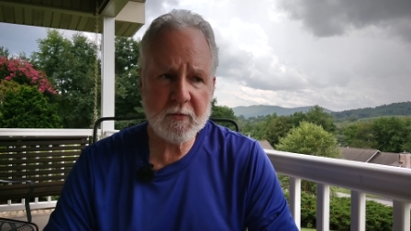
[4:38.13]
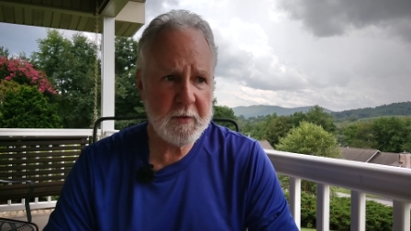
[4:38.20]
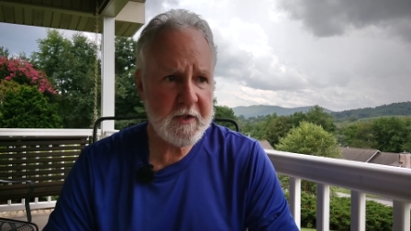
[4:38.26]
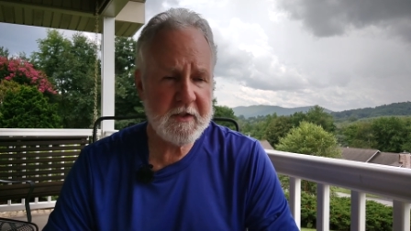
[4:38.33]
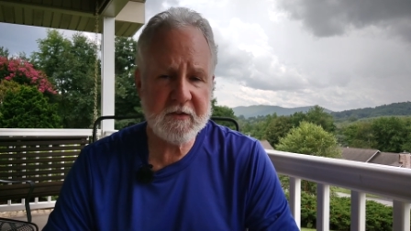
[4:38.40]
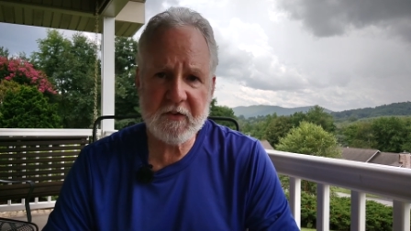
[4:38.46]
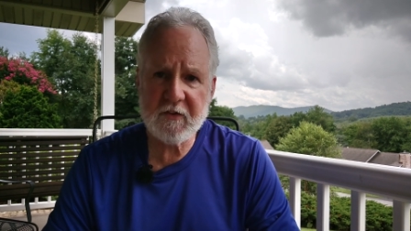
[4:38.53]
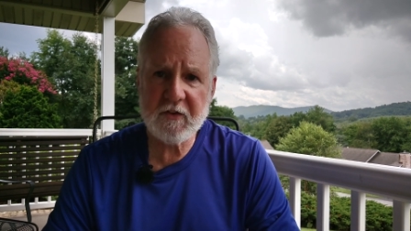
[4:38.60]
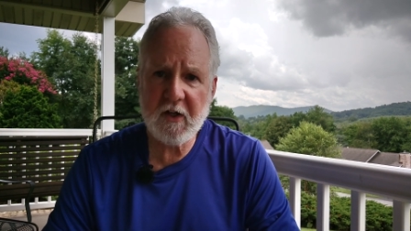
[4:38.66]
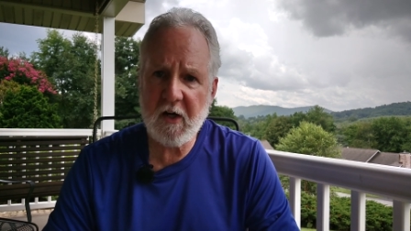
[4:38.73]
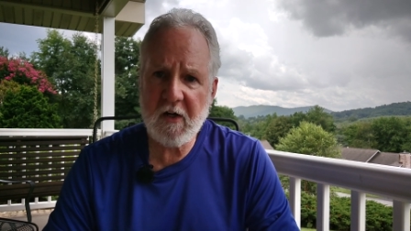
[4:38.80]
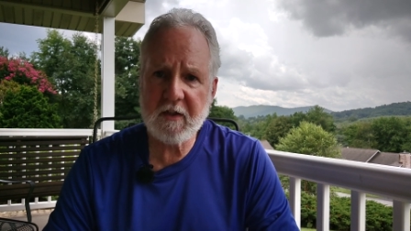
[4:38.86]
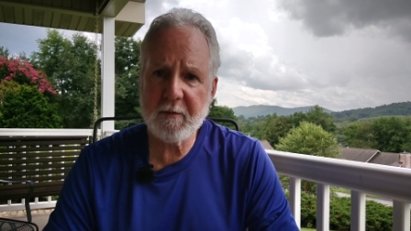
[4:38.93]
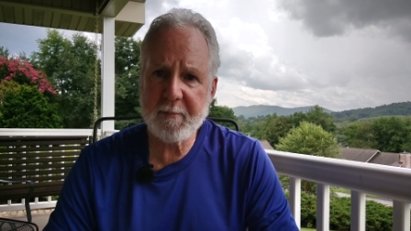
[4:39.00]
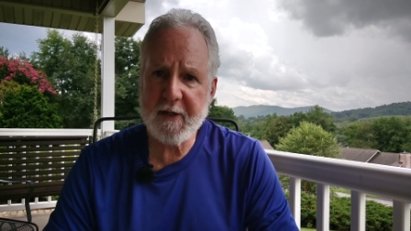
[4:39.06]
What is this
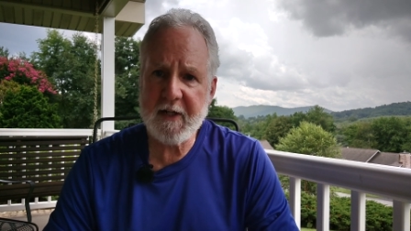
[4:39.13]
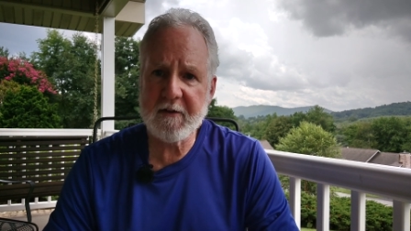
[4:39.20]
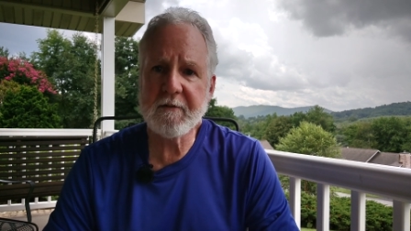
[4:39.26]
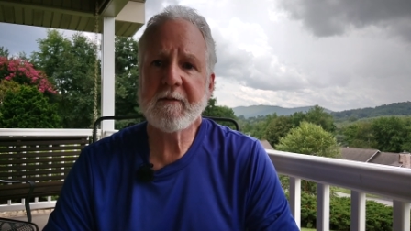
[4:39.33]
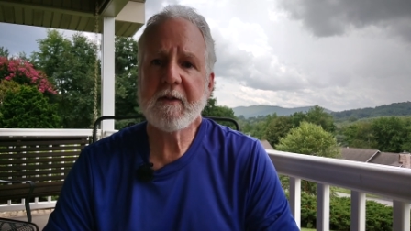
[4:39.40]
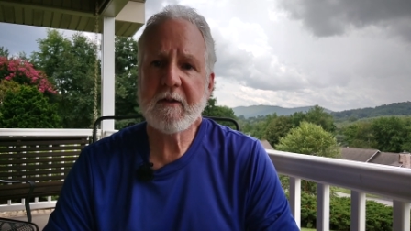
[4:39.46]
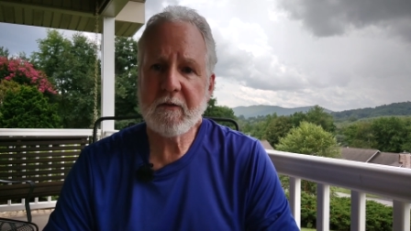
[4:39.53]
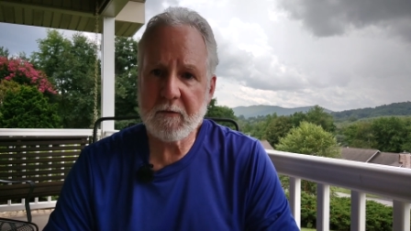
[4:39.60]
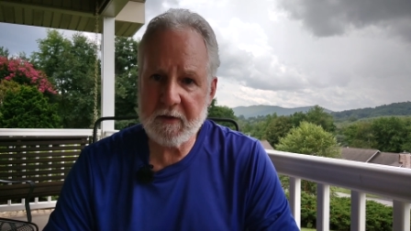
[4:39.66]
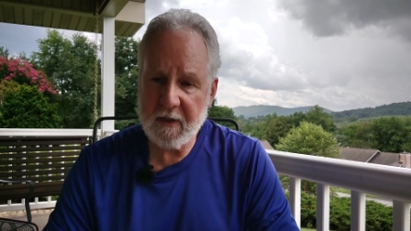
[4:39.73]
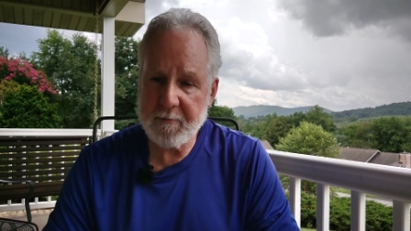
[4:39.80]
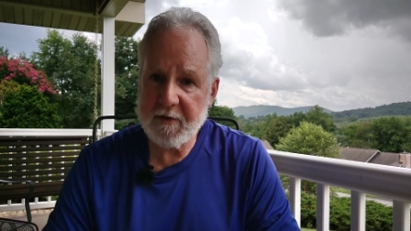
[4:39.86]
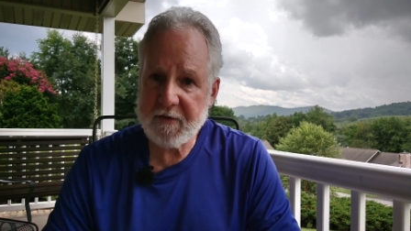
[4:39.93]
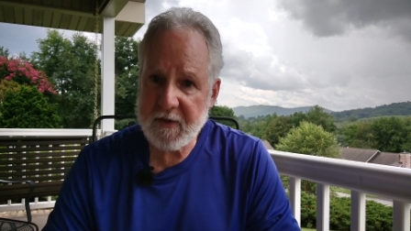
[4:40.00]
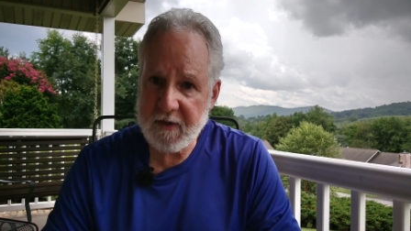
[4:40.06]
all about? Well, let
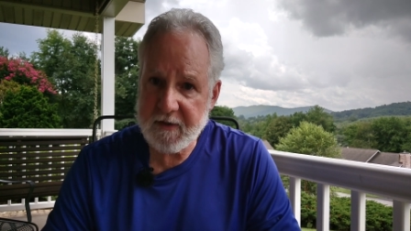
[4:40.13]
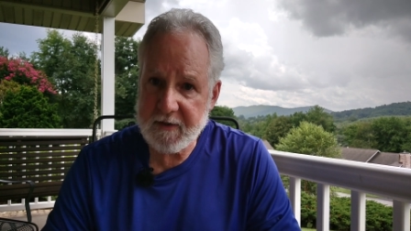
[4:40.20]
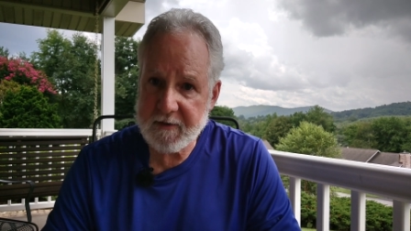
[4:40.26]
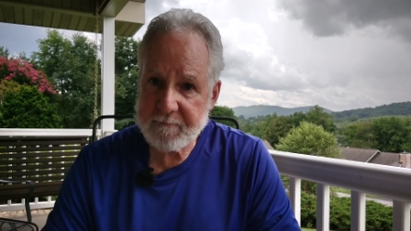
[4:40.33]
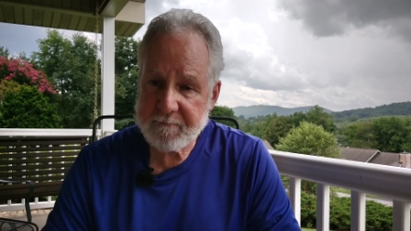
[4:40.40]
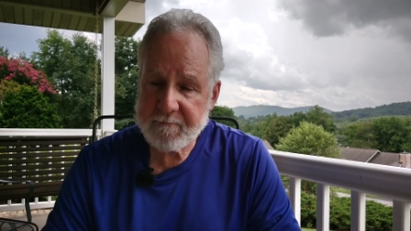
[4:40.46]
me tell you.